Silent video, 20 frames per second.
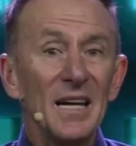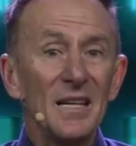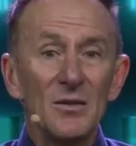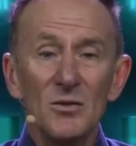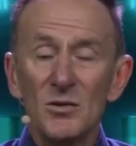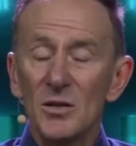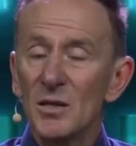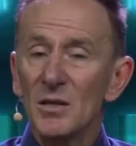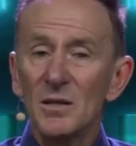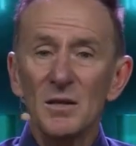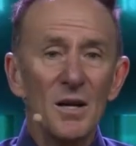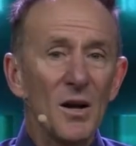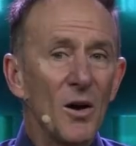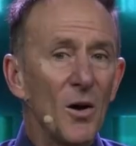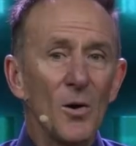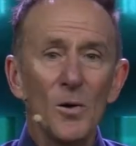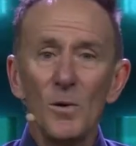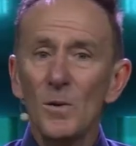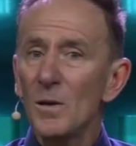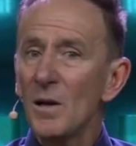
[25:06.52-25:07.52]
It turned
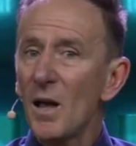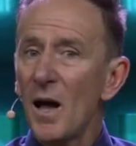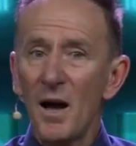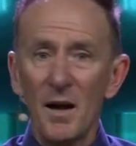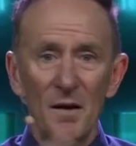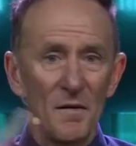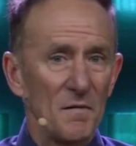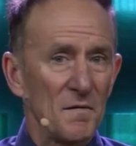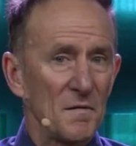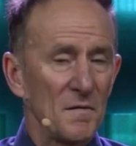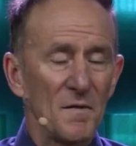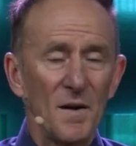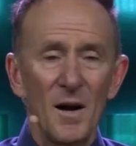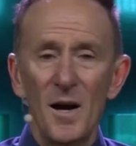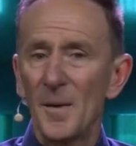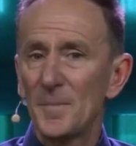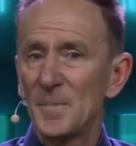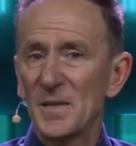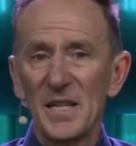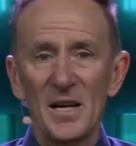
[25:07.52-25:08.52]
her whole life
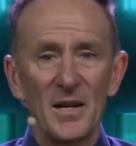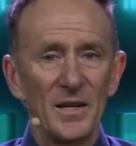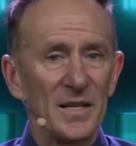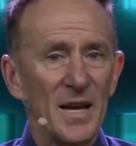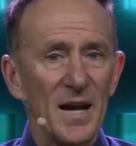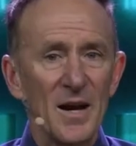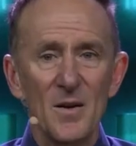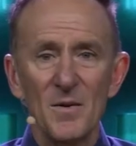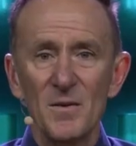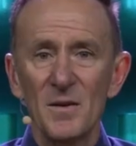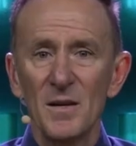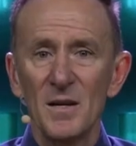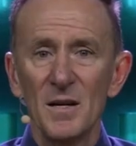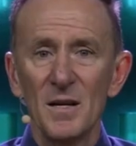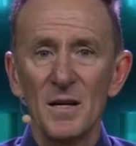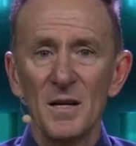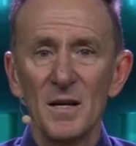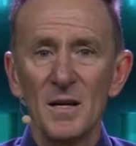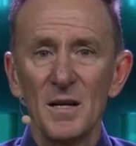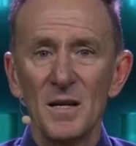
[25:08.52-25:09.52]
upside down.
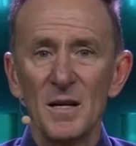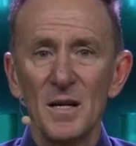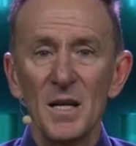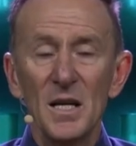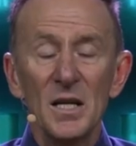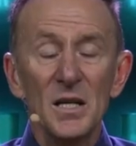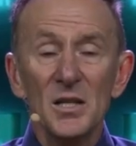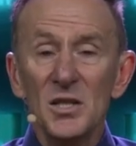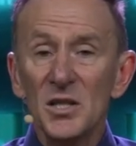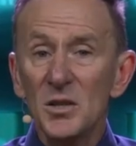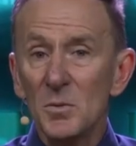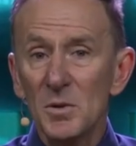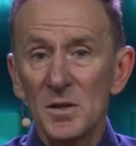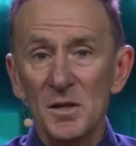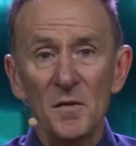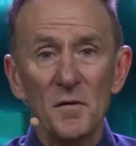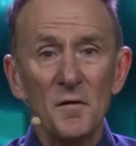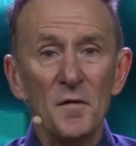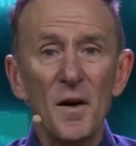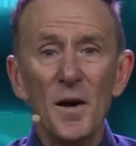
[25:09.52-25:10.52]
She
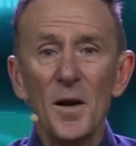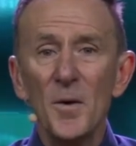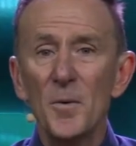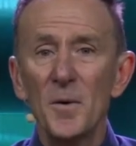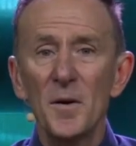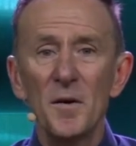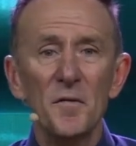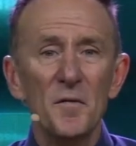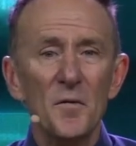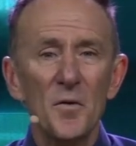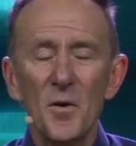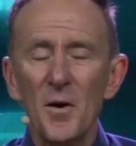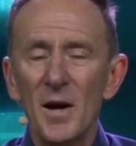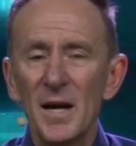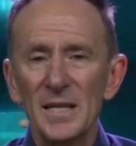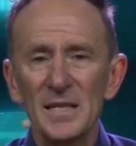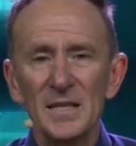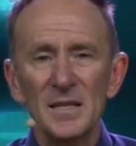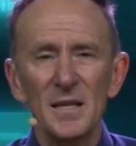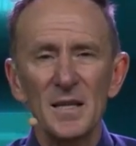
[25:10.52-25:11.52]
was a follower of
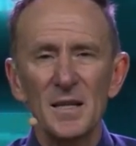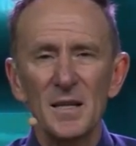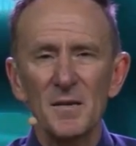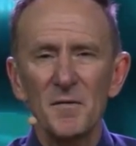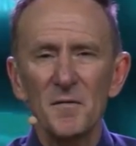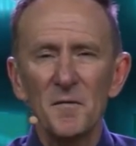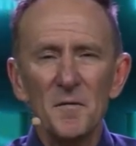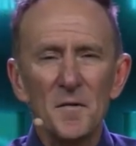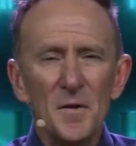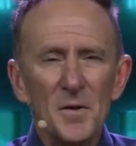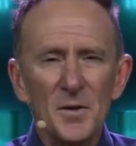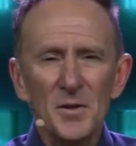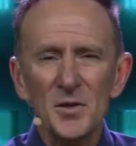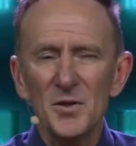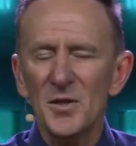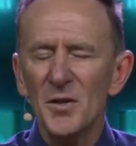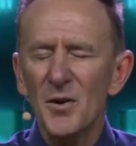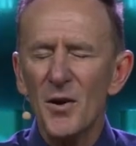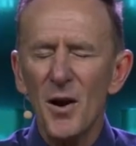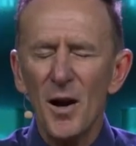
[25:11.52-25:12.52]
Christ, and her
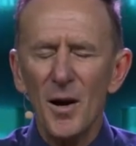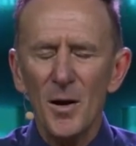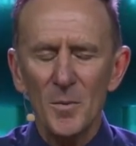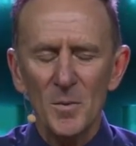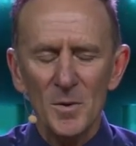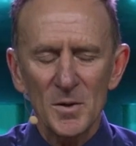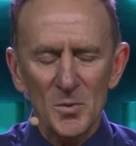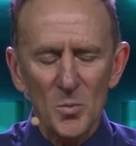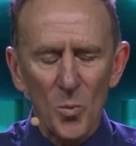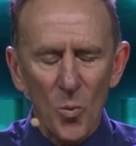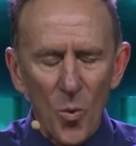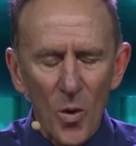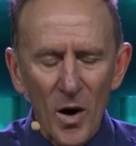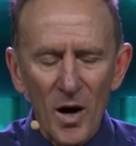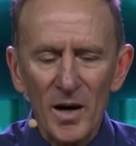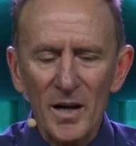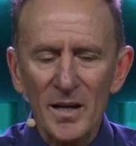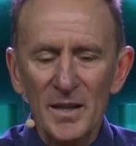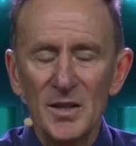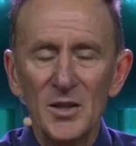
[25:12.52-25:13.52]
first cry was,
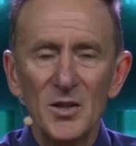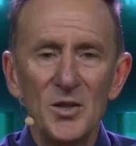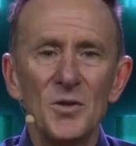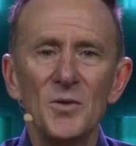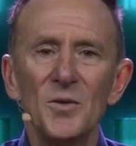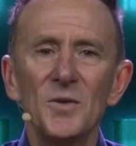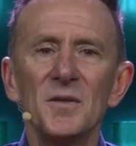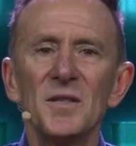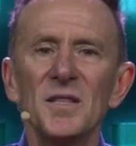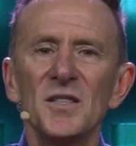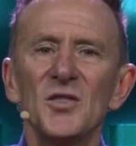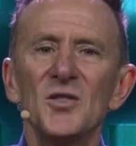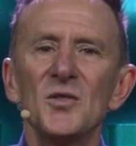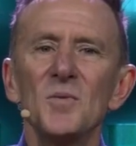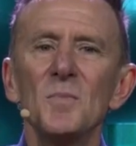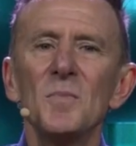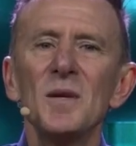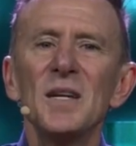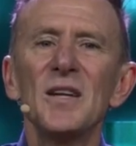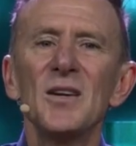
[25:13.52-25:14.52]
Why did you do this
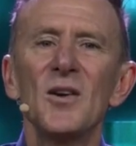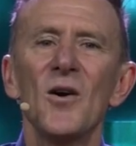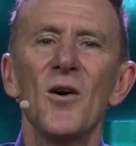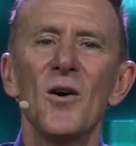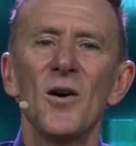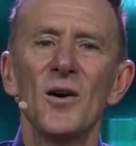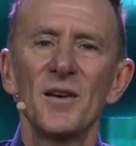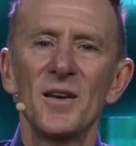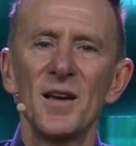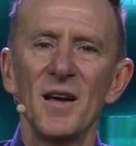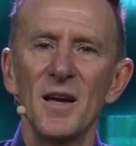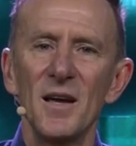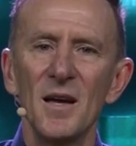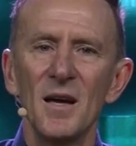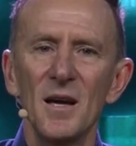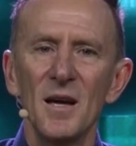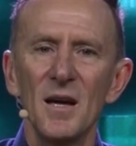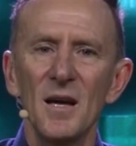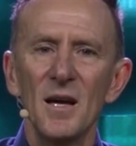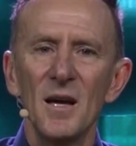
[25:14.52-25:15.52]
to me, God?
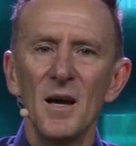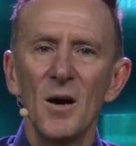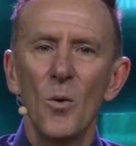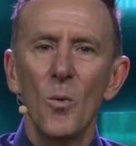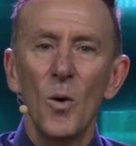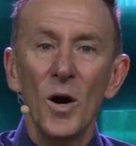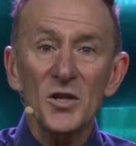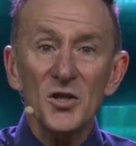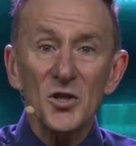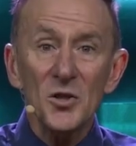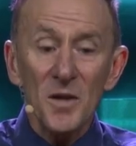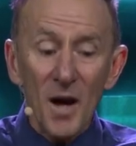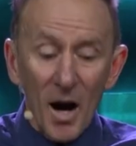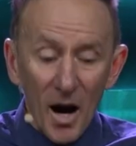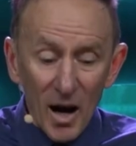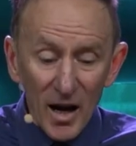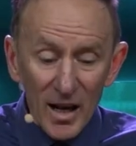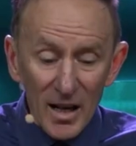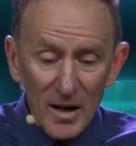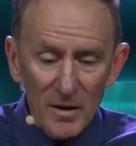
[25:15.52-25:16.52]
Why should
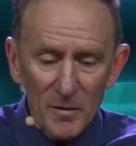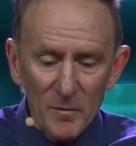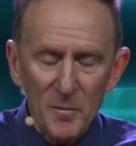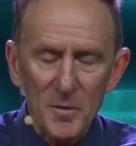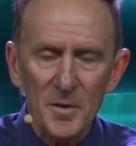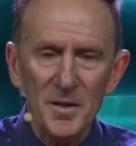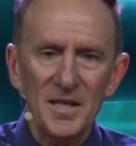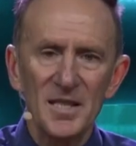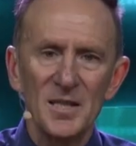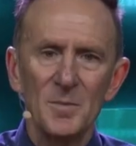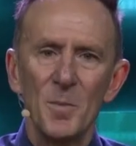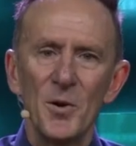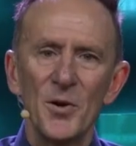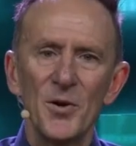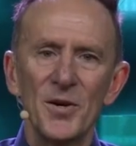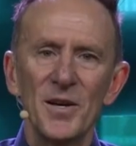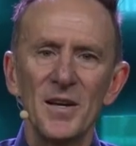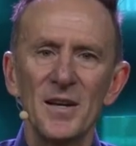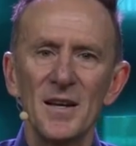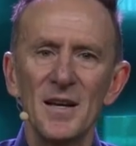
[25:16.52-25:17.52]
I live with this
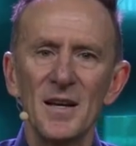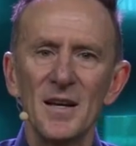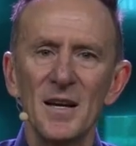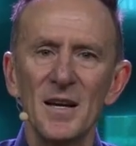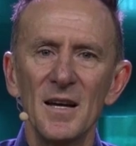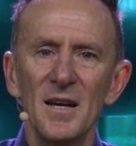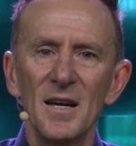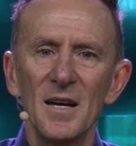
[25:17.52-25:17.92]
burden?